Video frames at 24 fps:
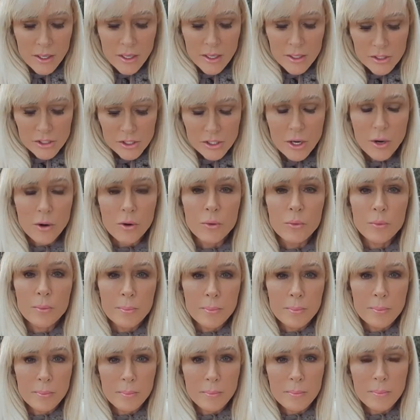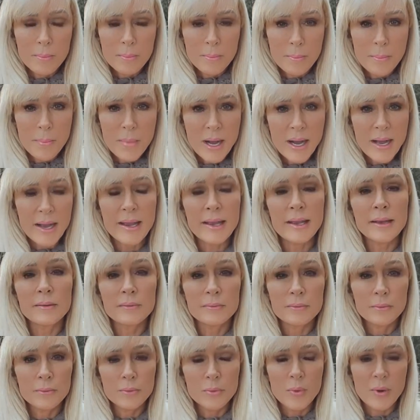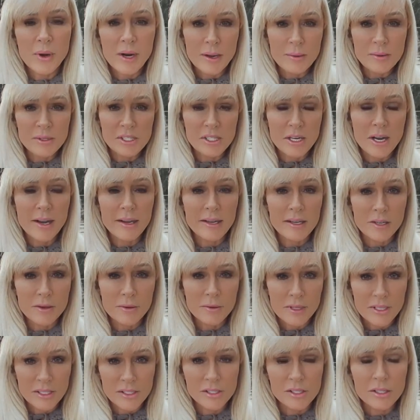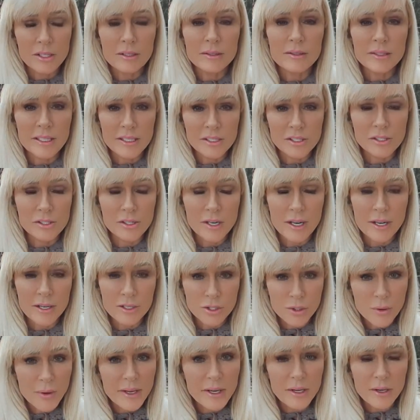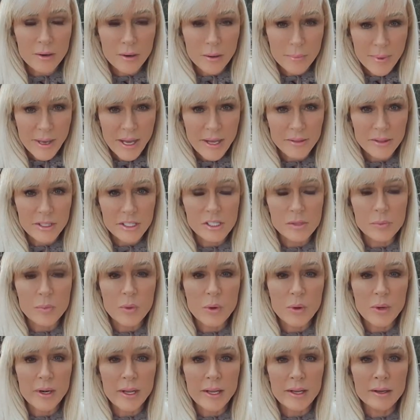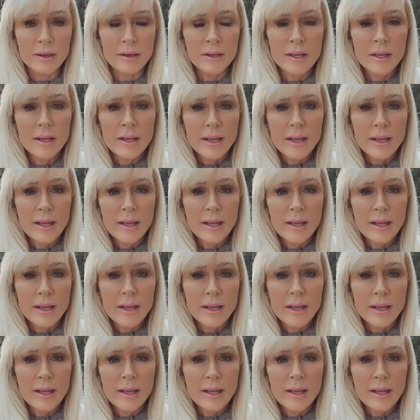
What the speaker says: So what I was talking to this trainer about this morning,